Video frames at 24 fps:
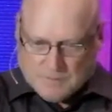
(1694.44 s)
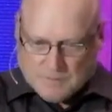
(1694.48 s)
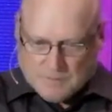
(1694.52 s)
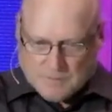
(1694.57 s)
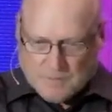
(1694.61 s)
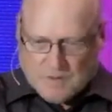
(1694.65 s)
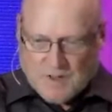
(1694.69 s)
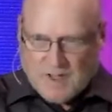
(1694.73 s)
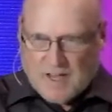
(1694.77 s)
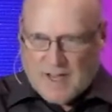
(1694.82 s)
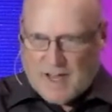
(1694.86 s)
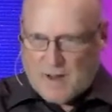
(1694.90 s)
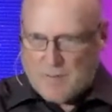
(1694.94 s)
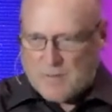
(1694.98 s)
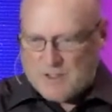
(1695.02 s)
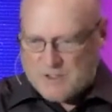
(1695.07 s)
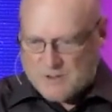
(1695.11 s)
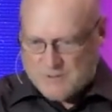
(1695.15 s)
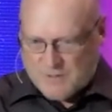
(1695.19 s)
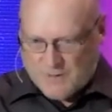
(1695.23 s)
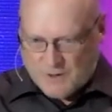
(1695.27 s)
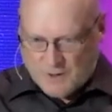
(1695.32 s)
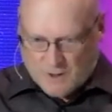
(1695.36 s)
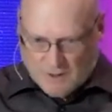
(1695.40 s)
the
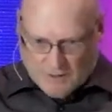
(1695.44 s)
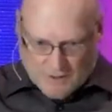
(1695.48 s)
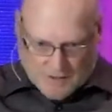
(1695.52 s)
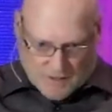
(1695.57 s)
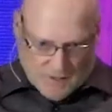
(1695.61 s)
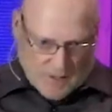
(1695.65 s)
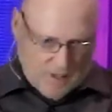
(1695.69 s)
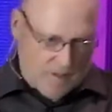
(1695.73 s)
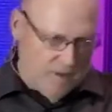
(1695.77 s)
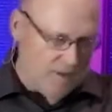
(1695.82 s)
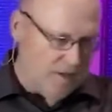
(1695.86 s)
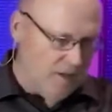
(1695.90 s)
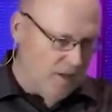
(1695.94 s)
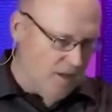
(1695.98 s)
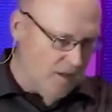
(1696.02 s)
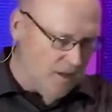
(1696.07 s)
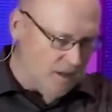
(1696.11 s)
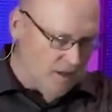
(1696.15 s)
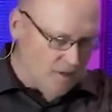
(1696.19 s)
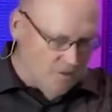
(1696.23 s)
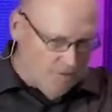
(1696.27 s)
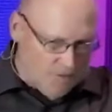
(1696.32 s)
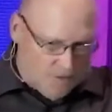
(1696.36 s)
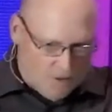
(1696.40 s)
atmosphere, the, the,
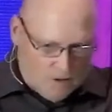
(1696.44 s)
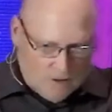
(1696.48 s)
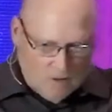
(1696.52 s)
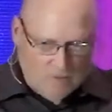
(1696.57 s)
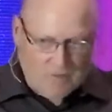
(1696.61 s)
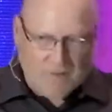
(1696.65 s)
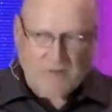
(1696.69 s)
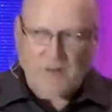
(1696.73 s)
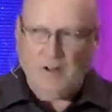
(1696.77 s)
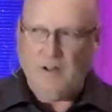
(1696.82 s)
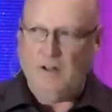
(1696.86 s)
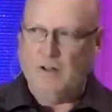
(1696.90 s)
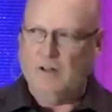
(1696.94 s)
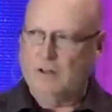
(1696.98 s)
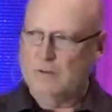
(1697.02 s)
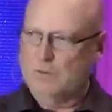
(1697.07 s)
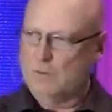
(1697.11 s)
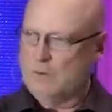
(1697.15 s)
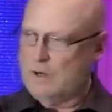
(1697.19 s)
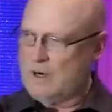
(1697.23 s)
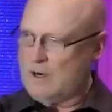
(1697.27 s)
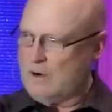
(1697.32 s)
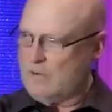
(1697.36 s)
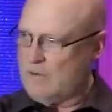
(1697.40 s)
the fertile field,
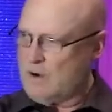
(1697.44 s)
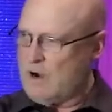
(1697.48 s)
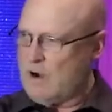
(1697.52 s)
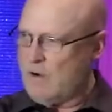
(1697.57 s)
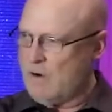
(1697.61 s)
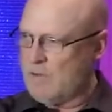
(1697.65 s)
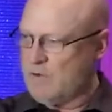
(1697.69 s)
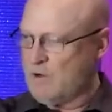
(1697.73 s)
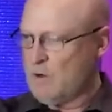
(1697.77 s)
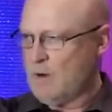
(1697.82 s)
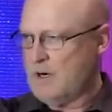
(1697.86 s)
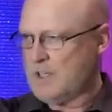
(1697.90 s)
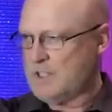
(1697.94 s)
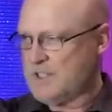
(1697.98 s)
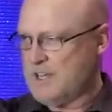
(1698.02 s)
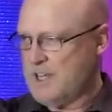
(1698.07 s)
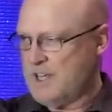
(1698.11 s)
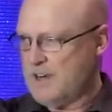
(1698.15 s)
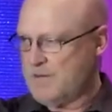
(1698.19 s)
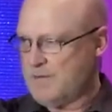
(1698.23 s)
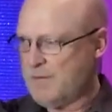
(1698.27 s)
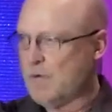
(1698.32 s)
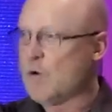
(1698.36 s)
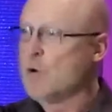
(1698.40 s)
whatever, however you want to say
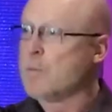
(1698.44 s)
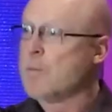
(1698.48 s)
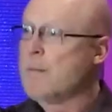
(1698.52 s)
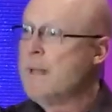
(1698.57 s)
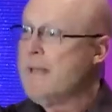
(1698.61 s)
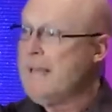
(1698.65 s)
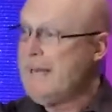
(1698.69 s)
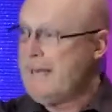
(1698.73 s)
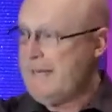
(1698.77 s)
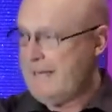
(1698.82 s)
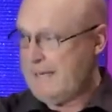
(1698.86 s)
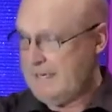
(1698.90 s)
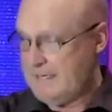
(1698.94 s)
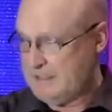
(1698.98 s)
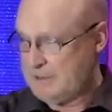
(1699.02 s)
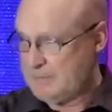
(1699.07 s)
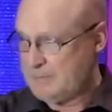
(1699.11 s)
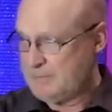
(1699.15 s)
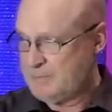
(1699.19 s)
it, for meaning.